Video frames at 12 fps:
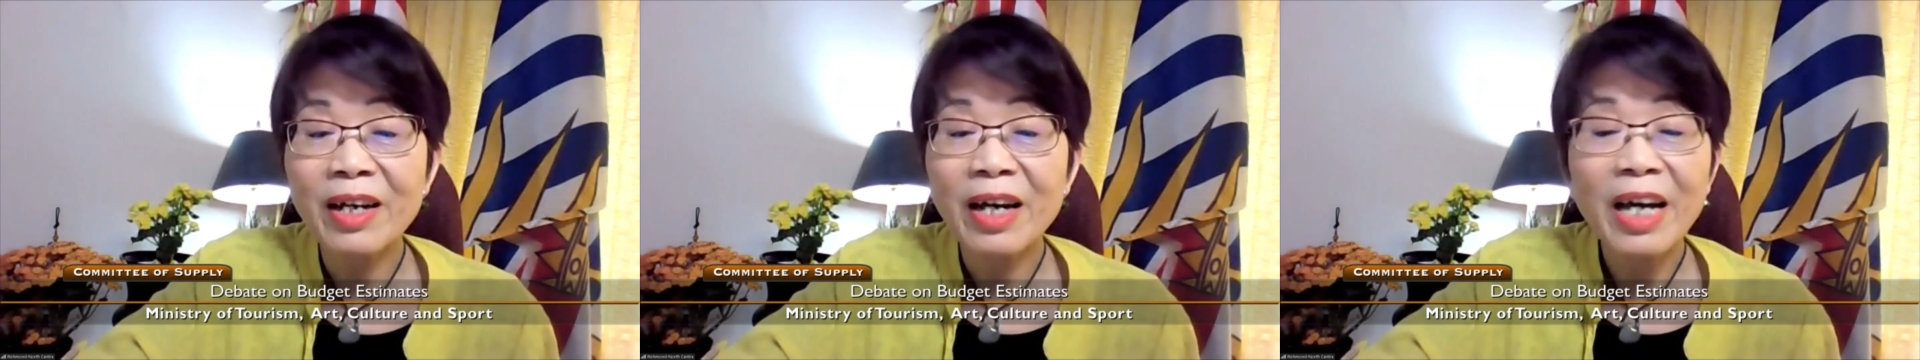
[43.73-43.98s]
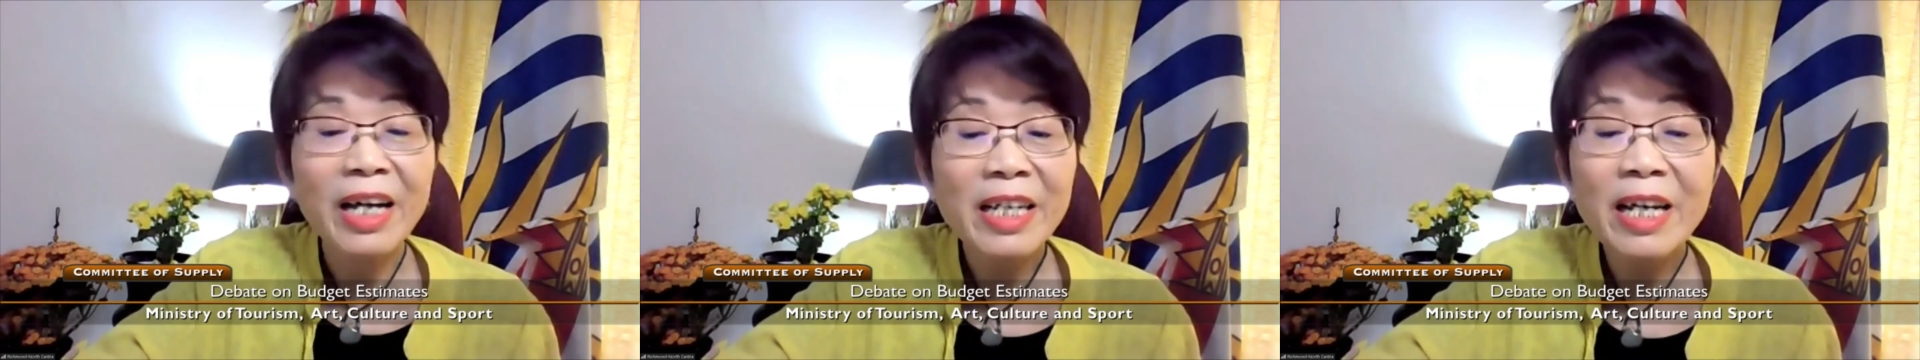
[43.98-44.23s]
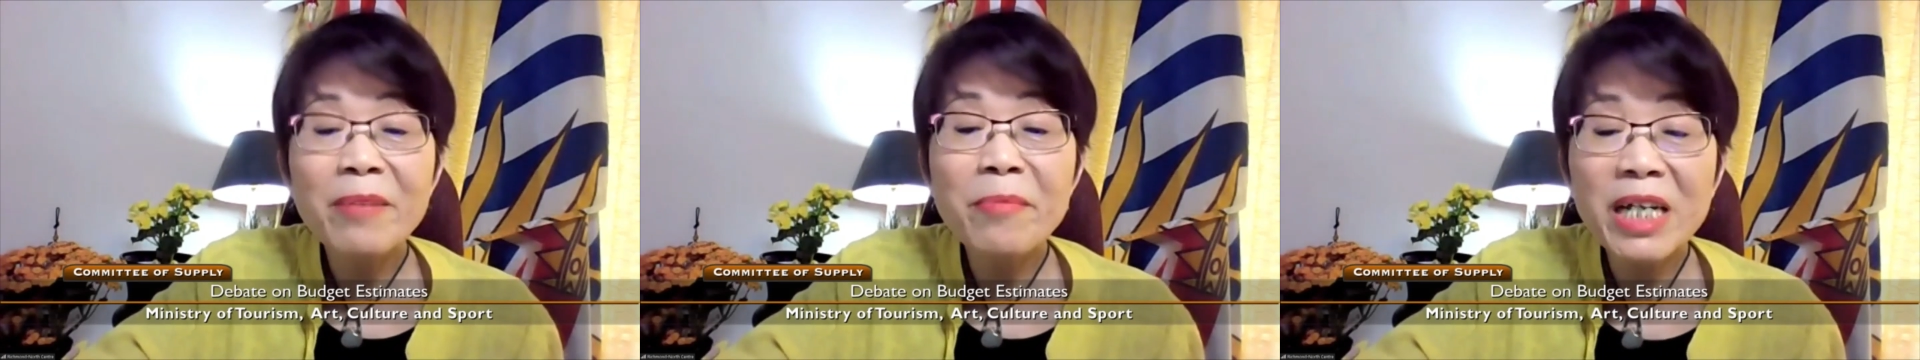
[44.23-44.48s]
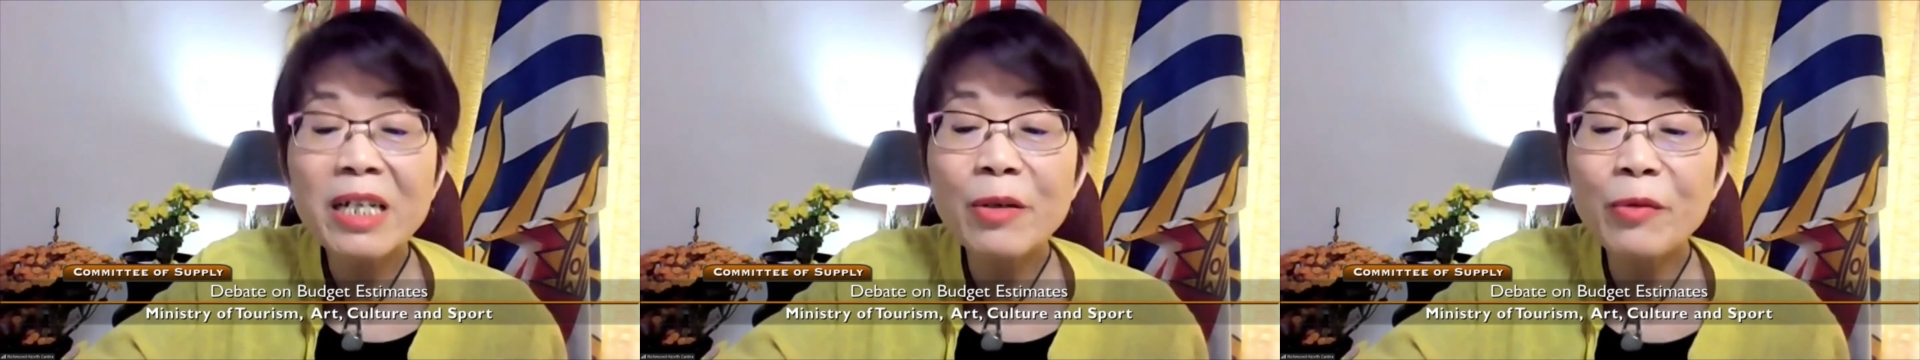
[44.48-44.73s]
Annette
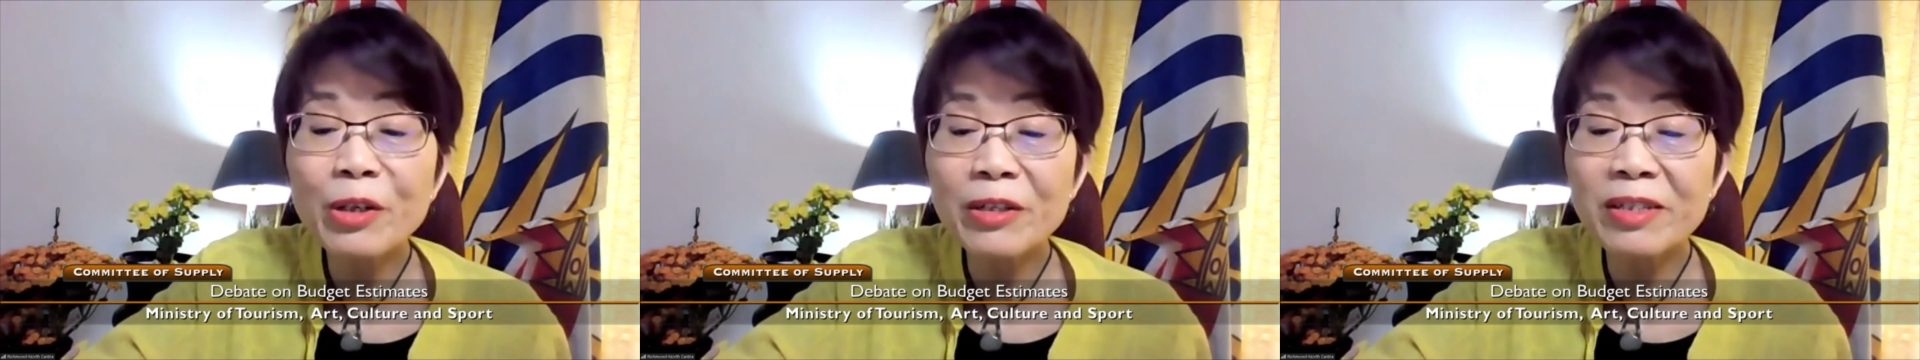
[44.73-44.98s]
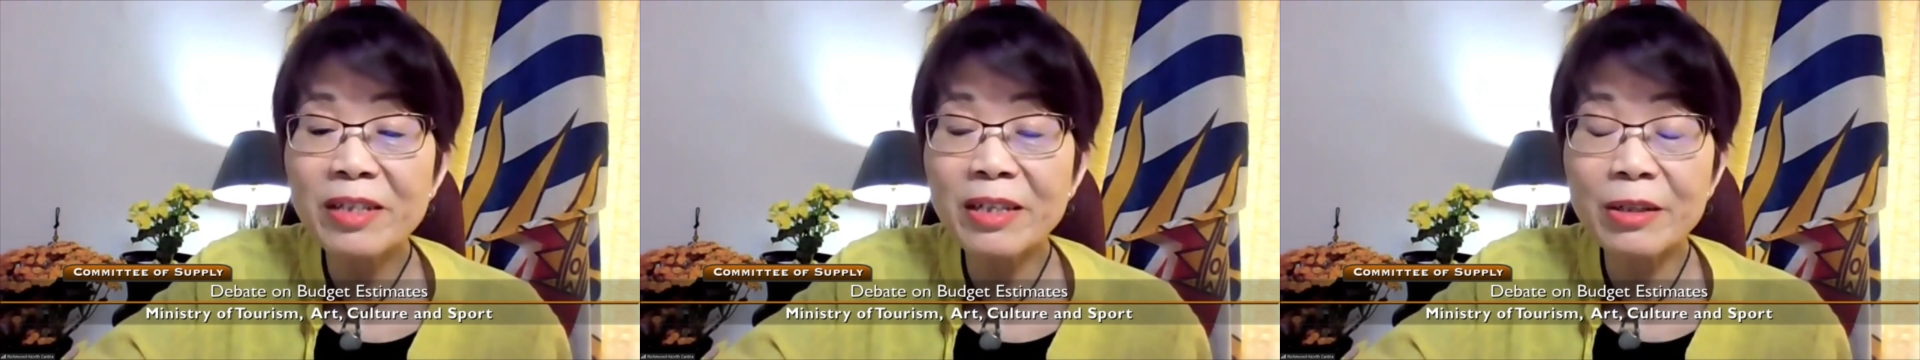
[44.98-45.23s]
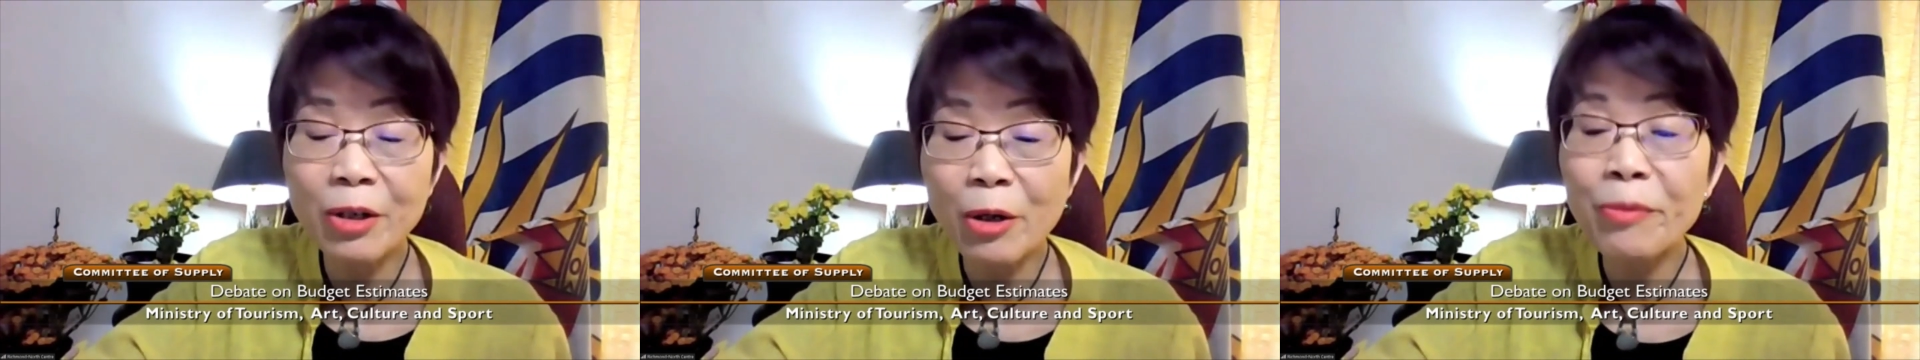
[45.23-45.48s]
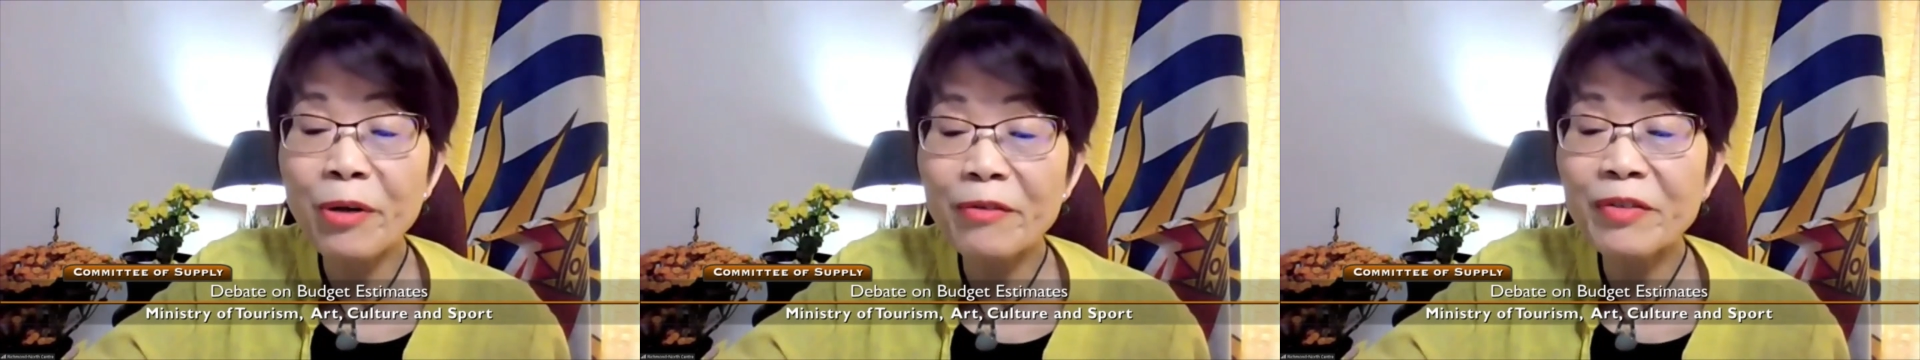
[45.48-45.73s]
mainly works in the
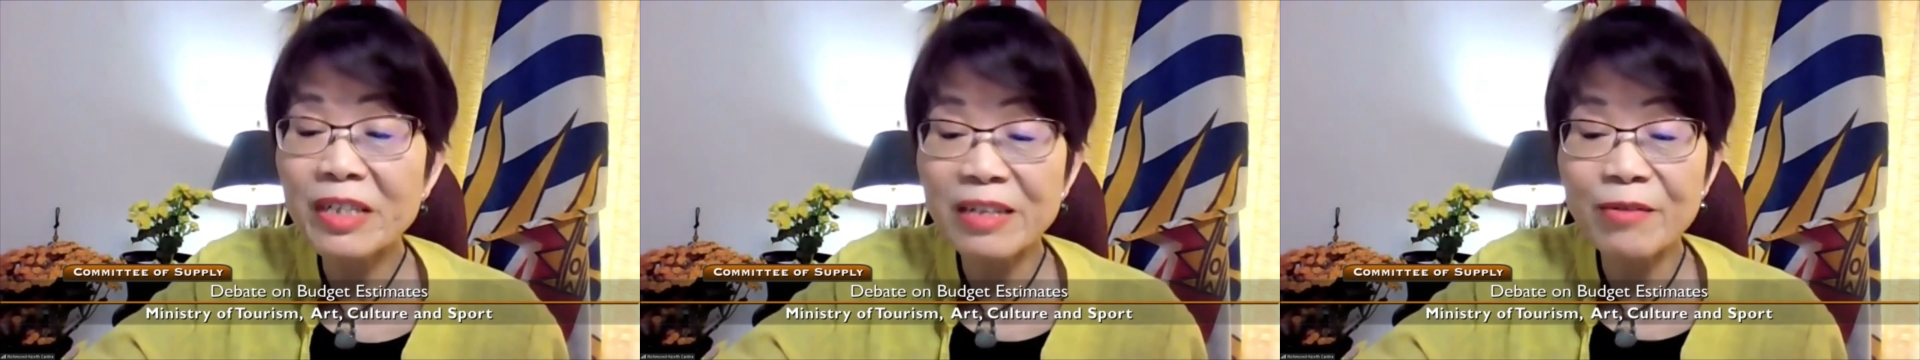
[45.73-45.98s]
non-profit